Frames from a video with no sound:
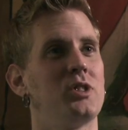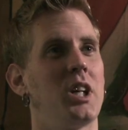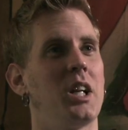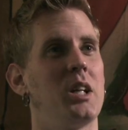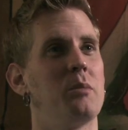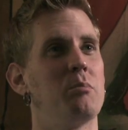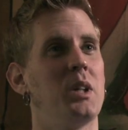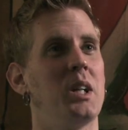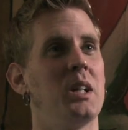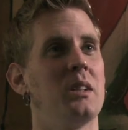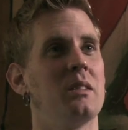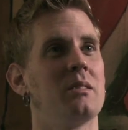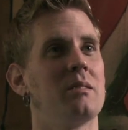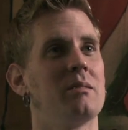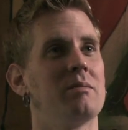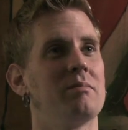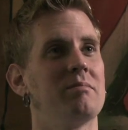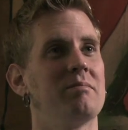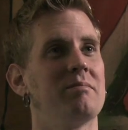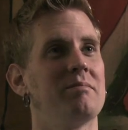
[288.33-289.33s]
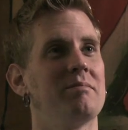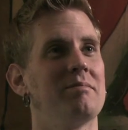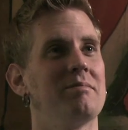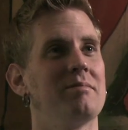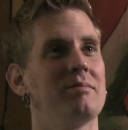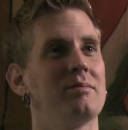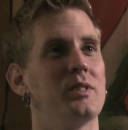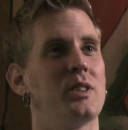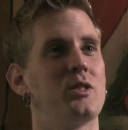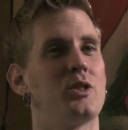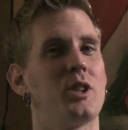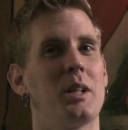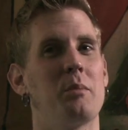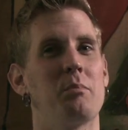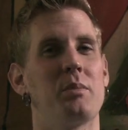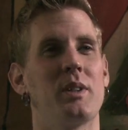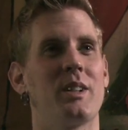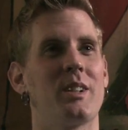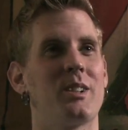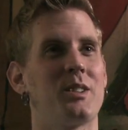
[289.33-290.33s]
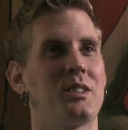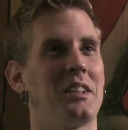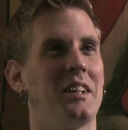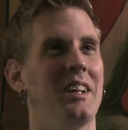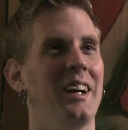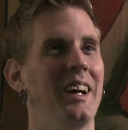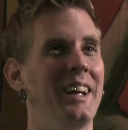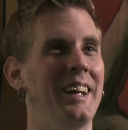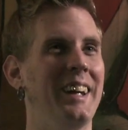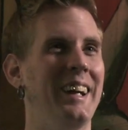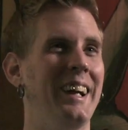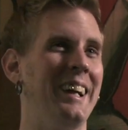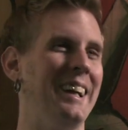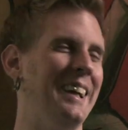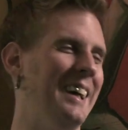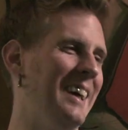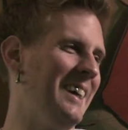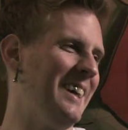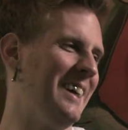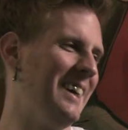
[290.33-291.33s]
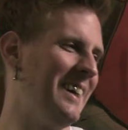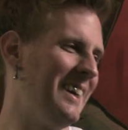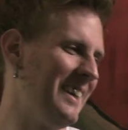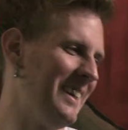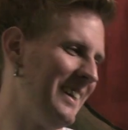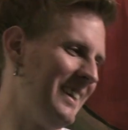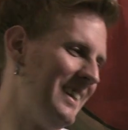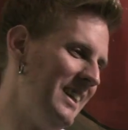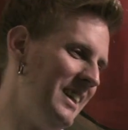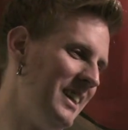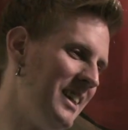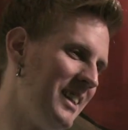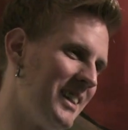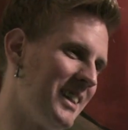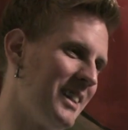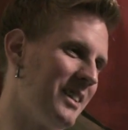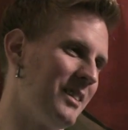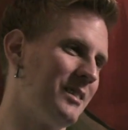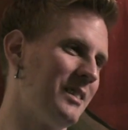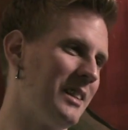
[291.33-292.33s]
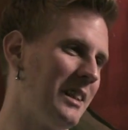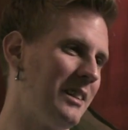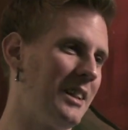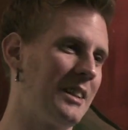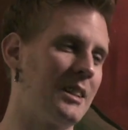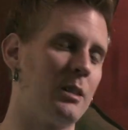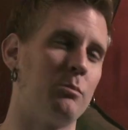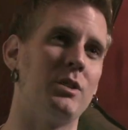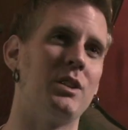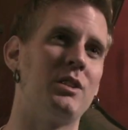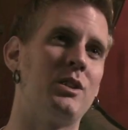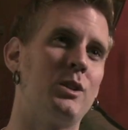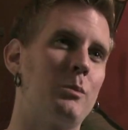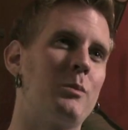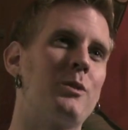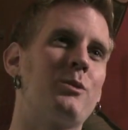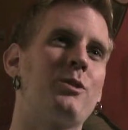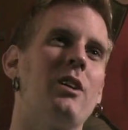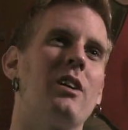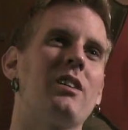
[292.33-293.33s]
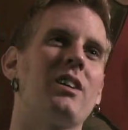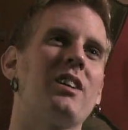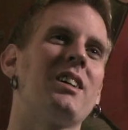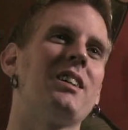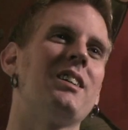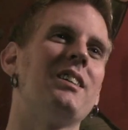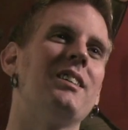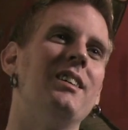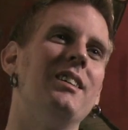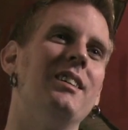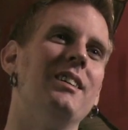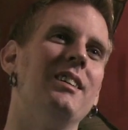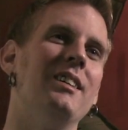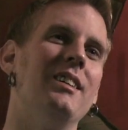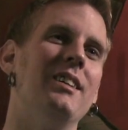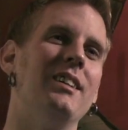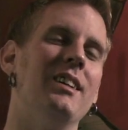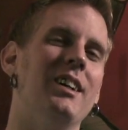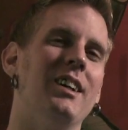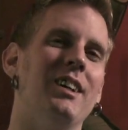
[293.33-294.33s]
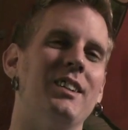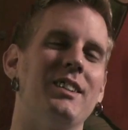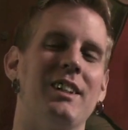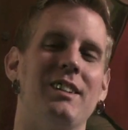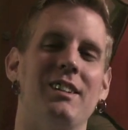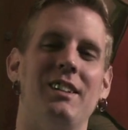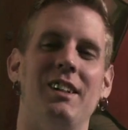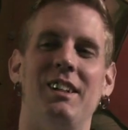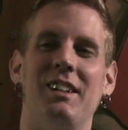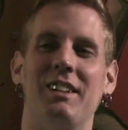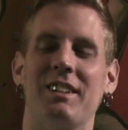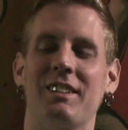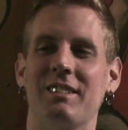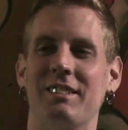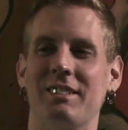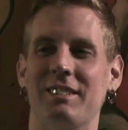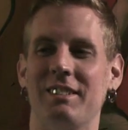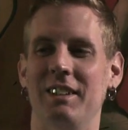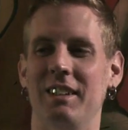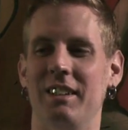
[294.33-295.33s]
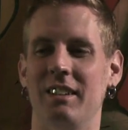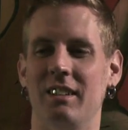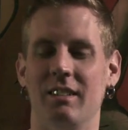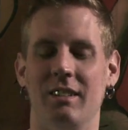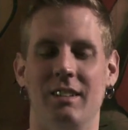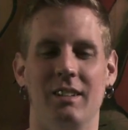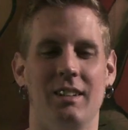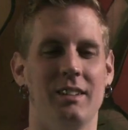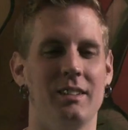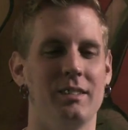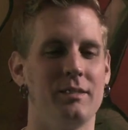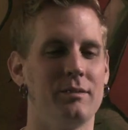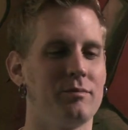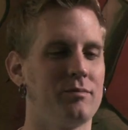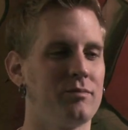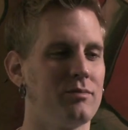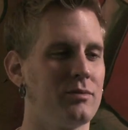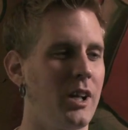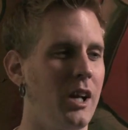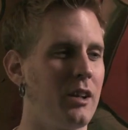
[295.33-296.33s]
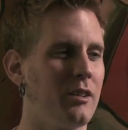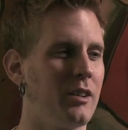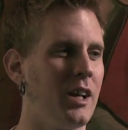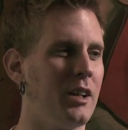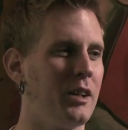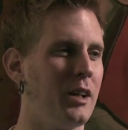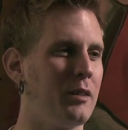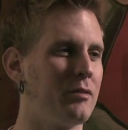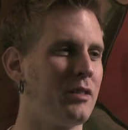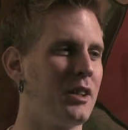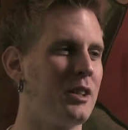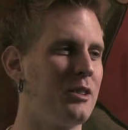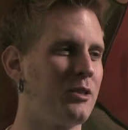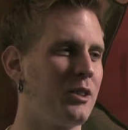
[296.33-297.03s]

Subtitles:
Giant men with giant beards that like to be super drunk all day long and ride around on freight